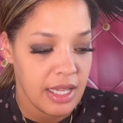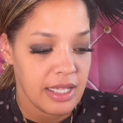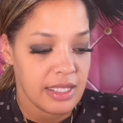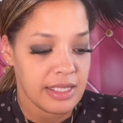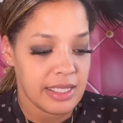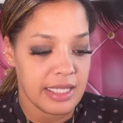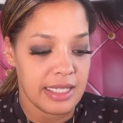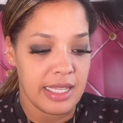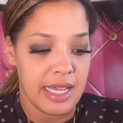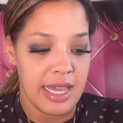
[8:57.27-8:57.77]

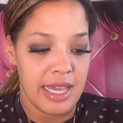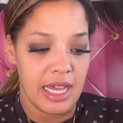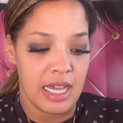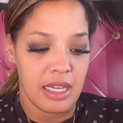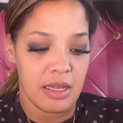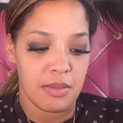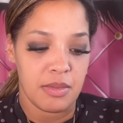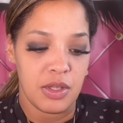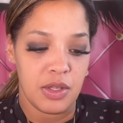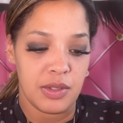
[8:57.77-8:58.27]
Today I
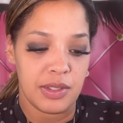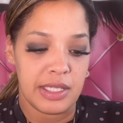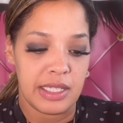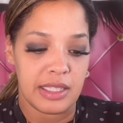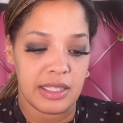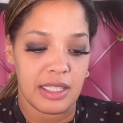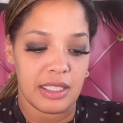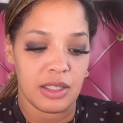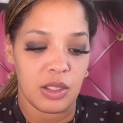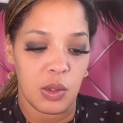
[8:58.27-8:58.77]
am using
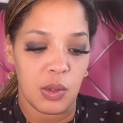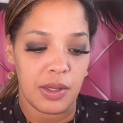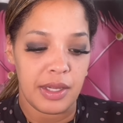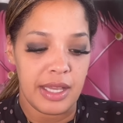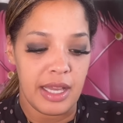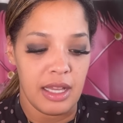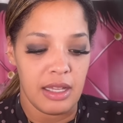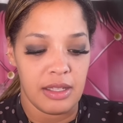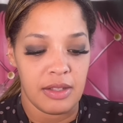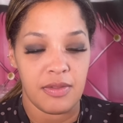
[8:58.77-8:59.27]
the
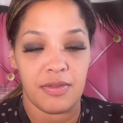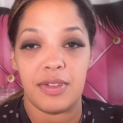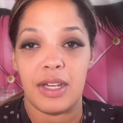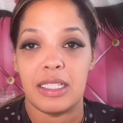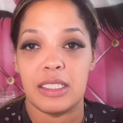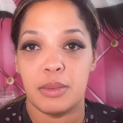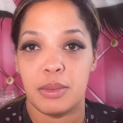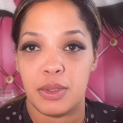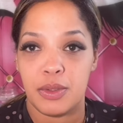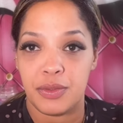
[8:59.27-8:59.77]
L'Oreal Infallible